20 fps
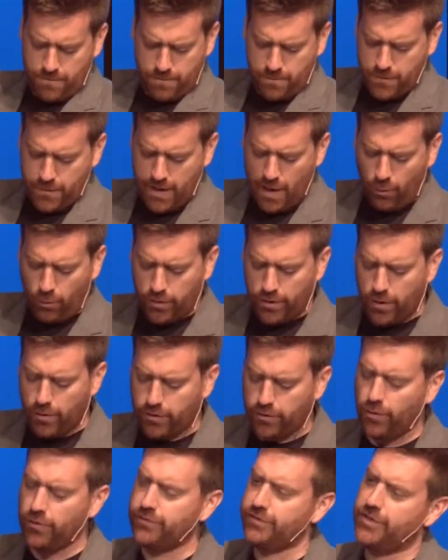Yet we're no
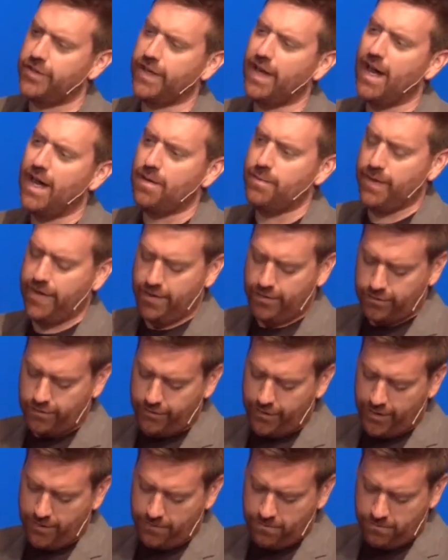closer to God because of
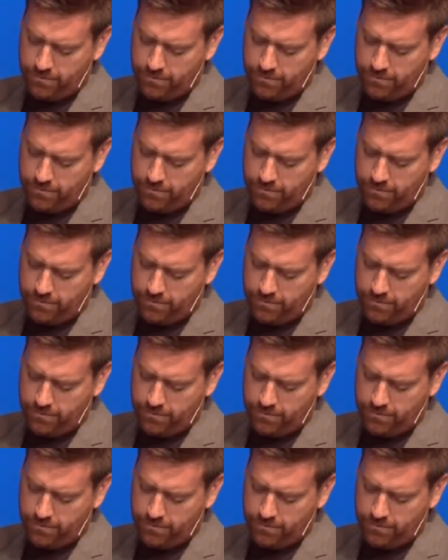it.